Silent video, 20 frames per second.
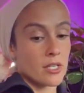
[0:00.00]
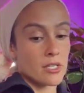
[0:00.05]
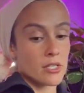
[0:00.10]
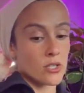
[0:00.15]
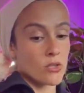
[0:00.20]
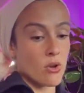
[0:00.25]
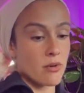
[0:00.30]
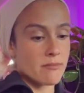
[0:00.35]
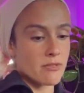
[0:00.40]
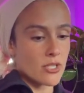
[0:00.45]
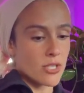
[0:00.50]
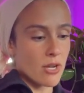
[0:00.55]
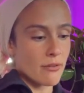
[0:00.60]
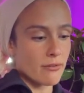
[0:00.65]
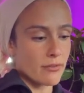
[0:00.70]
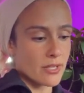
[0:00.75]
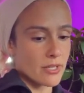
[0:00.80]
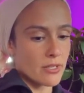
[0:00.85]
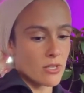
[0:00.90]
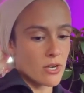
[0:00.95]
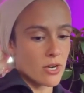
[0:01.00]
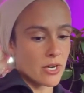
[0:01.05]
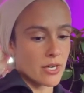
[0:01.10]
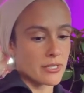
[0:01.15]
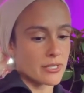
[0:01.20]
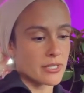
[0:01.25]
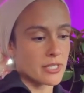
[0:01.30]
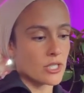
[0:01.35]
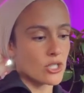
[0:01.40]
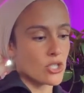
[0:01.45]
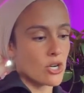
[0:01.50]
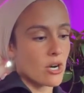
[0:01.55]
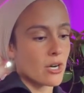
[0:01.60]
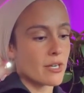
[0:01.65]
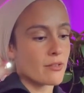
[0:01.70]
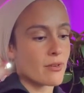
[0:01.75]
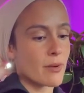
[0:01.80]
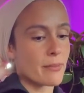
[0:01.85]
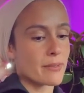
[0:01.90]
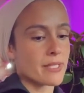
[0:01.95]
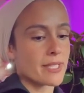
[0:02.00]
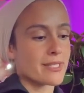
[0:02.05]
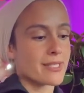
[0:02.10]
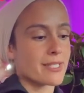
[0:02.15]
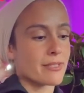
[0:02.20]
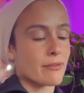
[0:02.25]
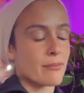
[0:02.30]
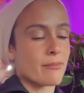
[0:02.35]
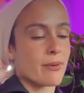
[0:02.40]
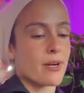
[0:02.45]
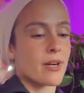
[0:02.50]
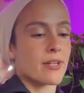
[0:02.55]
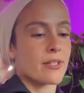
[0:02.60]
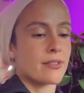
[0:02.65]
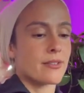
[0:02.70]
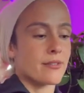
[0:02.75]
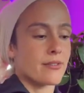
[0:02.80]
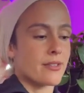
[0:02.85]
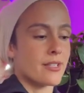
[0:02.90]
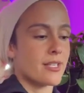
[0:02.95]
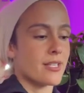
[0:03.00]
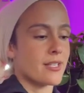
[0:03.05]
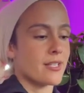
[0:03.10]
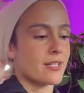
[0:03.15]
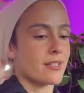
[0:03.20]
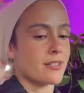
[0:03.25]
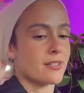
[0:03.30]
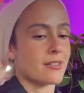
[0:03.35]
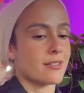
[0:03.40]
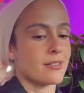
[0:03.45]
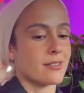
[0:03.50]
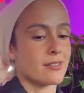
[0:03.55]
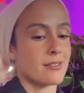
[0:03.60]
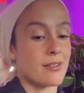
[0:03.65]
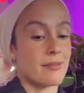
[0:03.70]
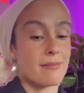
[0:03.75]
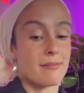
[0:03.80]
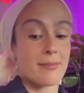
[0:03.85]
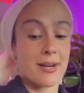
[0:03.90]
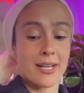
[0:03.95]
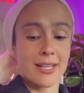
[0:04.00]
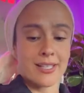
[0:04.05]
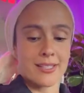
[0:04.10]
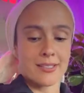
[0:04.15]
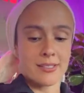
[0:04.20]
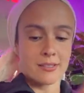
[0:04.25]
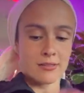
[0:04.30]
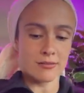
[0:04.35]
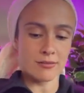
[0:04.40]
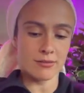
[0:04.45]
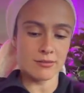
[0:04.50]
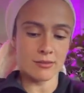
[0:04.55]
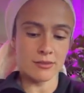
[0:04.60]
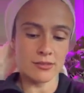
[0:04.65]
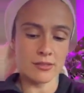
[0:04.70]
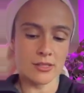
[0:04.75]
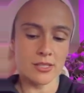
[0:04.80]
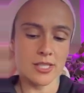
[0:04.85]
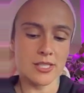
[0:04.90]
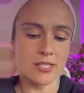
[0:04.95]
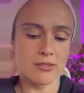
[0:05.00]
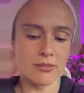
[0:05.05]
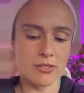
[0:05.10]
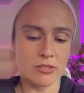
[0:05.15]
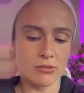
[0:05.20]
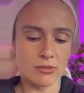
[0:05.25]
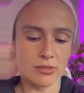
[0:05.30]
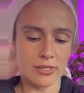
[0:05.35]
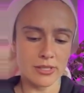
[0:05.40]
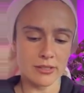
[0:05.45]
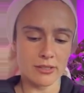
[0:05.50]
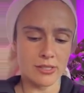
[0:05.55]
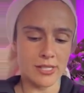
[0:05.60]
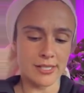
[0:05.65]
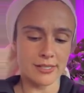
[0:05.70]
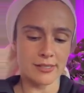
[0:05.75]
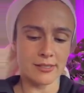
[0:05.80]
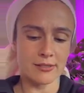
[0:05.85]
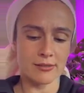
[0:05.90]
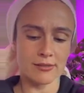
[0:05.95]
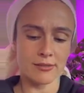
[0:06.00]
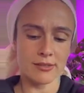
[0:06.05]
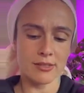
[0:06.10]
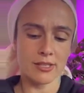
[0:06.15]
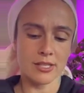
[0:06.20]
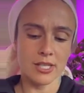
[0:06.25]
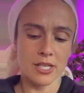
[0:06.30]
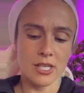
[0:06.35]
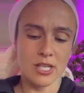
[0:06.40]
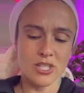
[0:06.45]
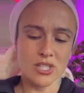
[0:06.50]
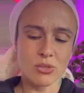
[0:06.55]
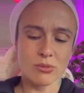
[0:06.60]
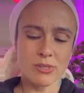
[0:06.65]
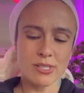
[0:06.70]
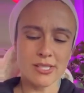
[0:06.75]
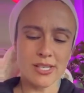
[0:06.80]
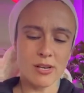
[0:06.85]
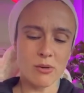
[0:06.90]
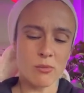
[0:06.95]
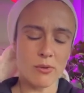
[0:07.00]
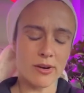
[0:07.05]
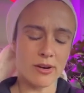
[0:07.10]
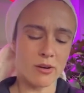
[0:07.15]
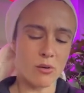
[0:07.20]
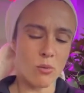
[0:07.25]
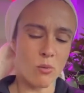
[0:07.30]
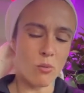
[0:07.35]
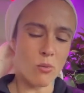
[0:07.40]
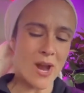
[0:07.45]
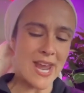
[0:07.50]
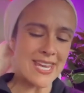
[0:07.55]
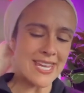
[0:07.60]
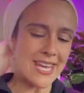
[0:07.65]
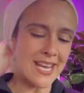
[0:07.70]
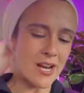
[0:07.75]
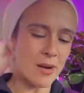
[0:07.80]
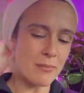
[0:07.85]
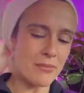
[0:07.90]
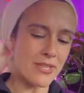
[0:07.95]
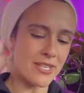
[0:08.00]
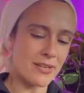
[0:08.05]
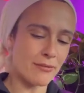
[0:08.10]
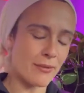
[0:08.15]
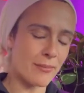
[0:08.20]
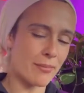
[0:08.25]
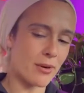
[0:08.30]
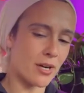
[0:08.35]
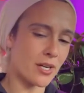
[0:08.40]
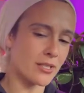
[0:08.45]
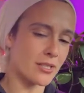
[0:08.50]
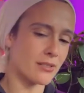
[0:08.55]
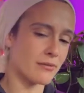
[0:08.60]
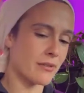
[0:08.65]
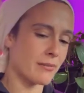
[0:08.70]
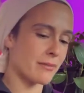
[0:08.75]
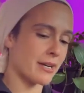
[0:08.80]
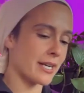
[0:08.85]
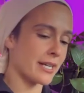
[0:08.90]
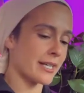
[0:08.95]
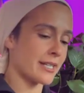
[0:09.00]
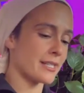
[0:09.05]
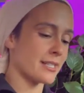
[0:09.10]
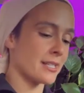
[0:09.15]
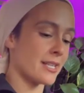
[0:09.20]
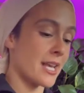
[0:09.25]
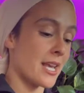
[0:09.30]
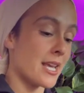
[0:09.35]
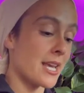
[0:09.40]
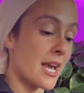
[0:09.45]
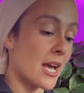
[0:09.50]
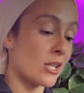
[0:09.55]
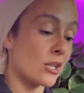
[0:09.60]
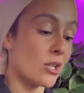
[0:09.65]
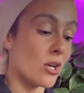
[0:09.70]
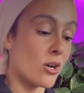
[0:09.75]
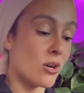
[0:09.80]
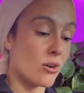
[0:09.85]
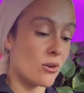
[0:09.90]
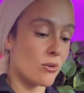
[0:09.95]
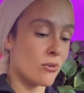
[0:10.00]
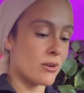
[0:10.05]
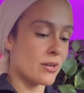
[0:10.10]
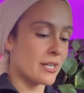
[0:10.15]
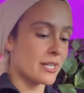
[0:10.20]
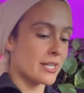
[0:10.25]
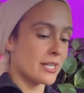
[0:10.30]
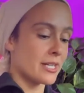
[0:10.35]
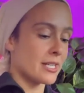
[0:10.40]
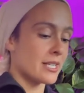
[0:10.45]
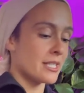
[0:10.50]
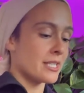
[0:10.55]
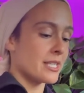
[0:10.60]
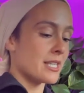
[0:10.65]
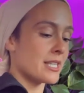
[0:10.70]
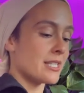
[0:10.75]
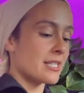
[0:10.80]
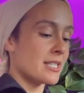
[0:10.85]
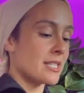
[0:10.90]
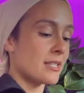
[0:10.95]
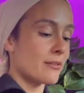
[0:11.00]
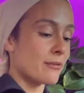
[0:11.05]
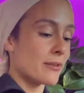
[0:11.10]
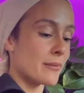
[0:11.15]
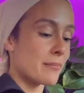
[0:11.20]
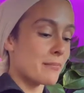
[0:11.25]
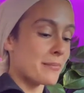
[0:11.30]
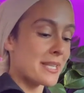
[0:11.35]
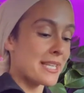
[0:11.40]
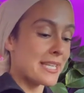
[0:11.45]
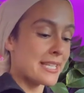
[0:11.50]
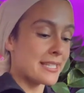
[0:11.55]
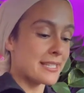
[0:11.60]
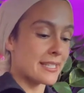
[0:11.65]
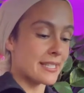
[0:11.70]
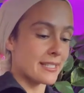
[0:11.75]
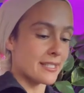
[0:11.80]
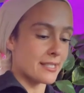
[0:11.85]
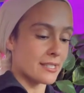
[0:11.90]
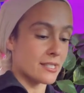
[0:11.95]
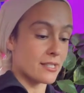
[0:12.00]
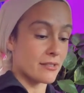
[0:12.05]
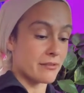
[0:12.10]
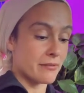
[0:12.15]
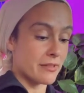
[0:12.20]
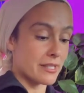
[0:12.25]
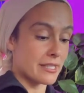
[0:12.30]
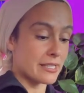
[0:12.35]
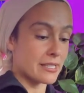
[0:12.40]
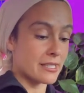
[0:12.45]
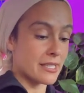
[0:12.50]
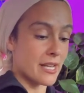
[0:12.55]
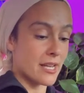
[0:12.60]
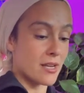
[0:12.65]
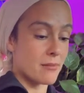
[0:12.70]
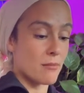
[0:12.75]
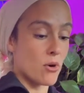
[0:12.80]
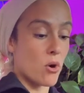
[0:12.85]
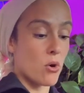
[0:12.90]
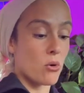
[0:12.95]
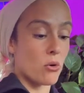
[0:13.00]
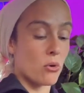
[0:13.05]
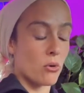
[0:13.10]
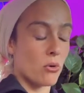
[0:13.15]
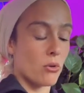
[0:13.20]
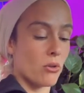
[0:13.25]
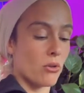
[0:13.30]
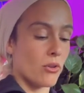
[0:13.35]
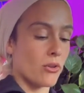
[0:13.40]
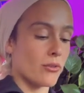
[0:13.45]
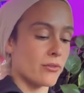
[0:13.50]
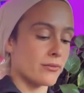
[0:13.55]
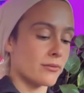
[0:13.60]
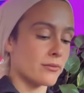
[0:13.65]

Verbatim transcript: So I'm shuffling the cards. Each card represents a different part of the mind, individual and collective. So it's like we're waking up the different parts of the mind, saying hello to the different pieces of the same whole.